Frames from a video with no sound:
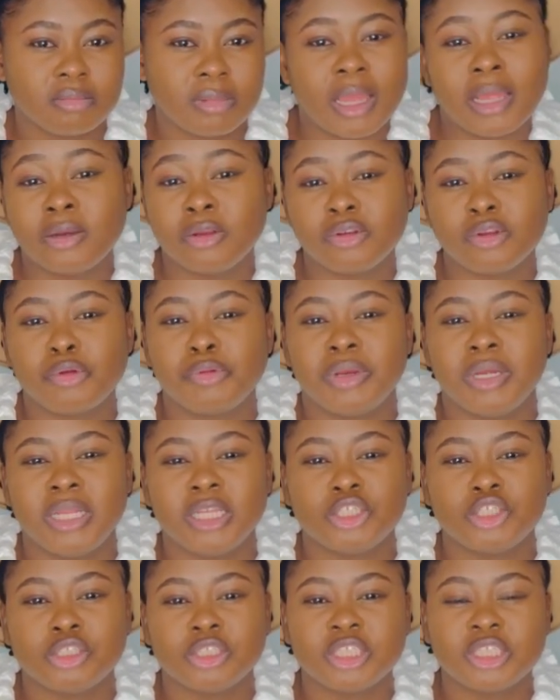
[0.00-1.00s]
another
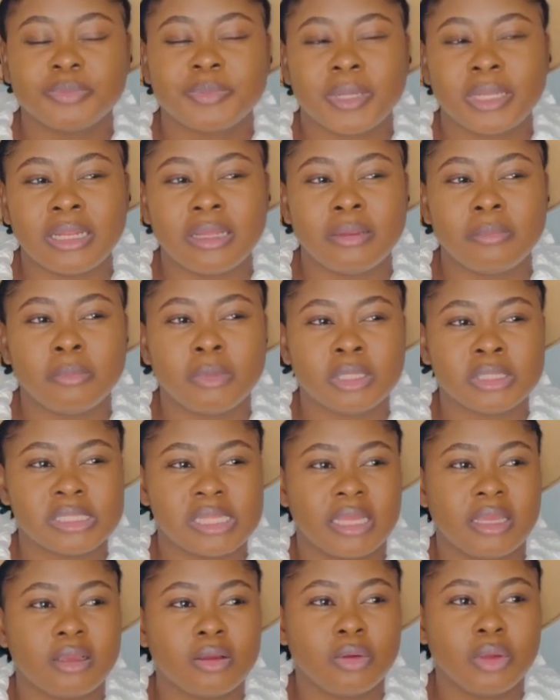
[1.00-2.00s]
relationship, and I'm
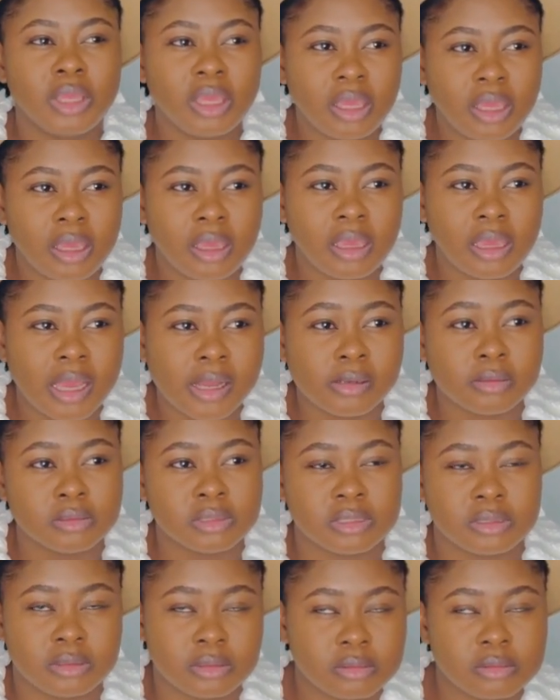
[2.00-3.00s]
like, okay, I
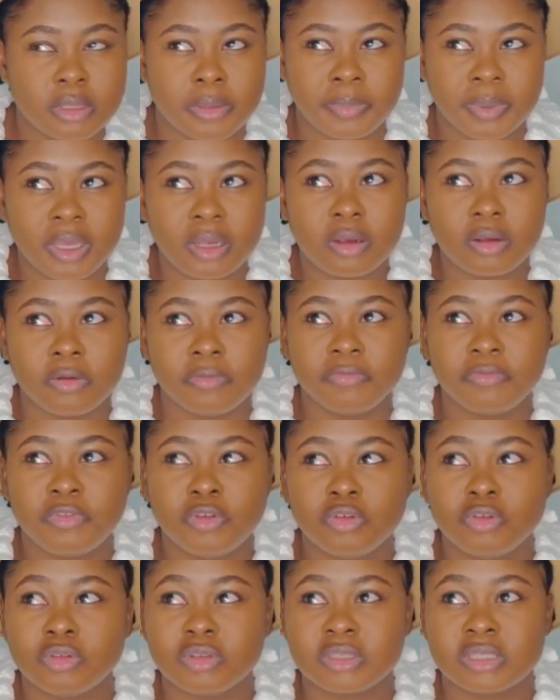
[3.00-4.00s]
was a bit
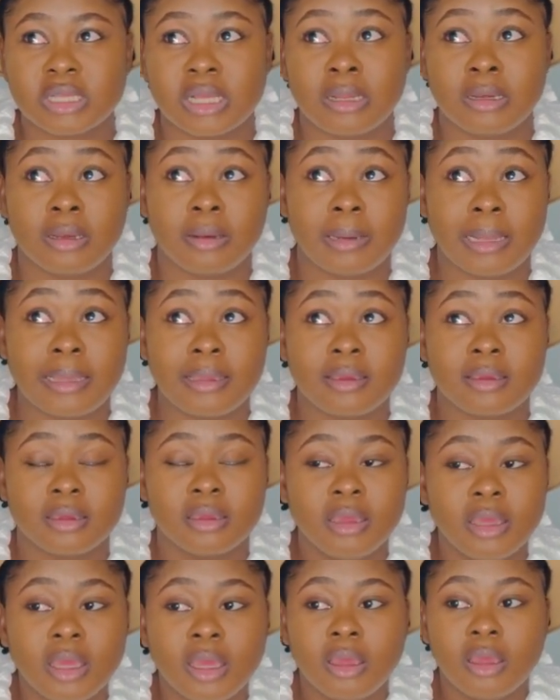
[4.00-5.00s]
confused and like,
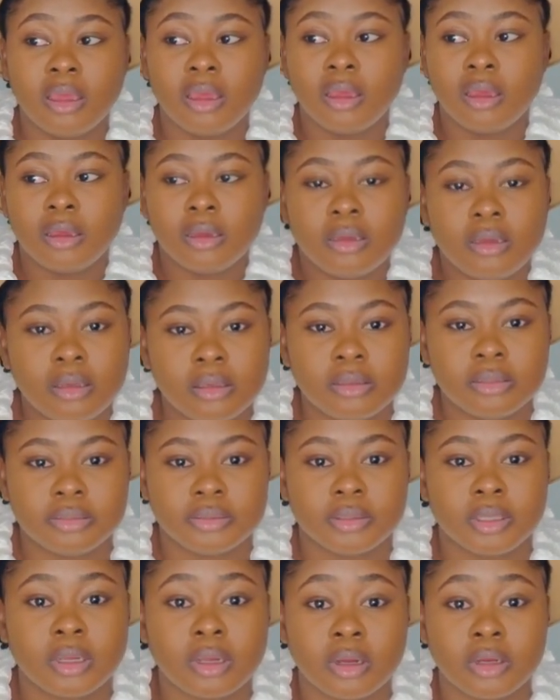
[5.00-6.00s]
oh
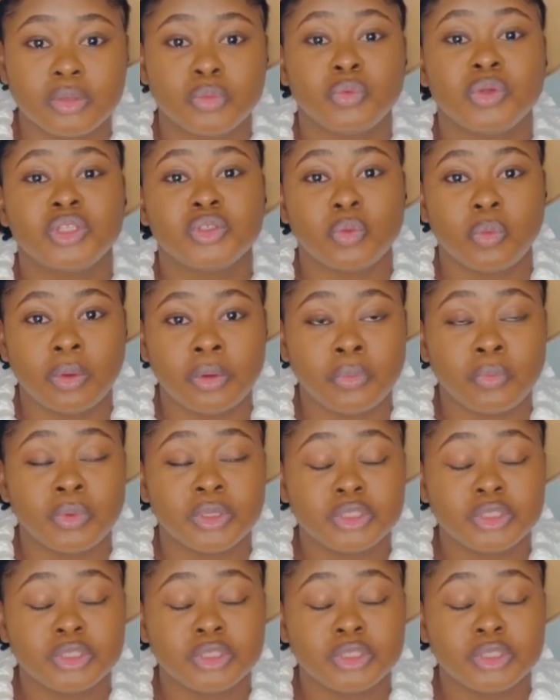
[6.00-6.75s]
God, which one.